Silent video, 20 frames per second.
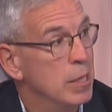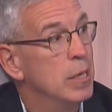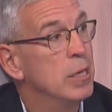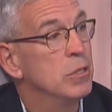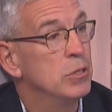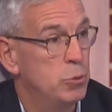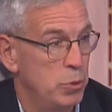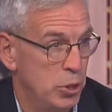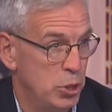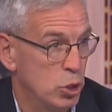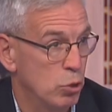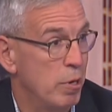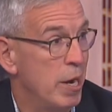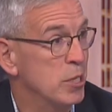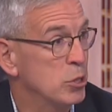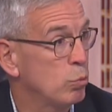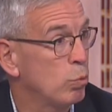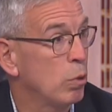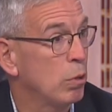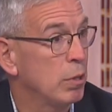to
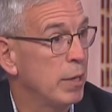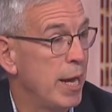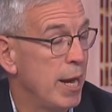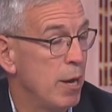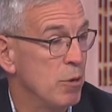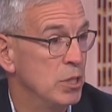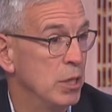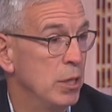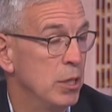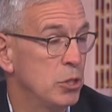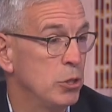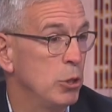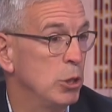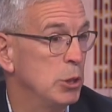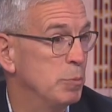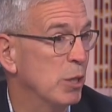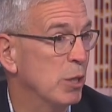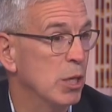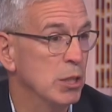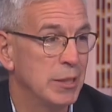address rural housing issues,
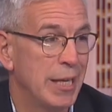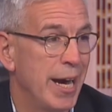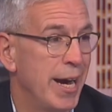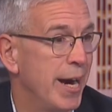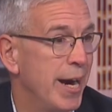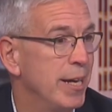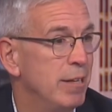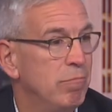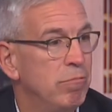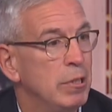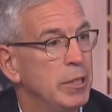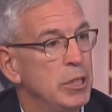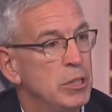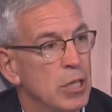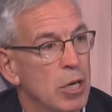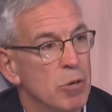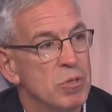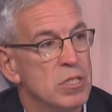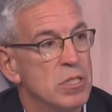because I really don't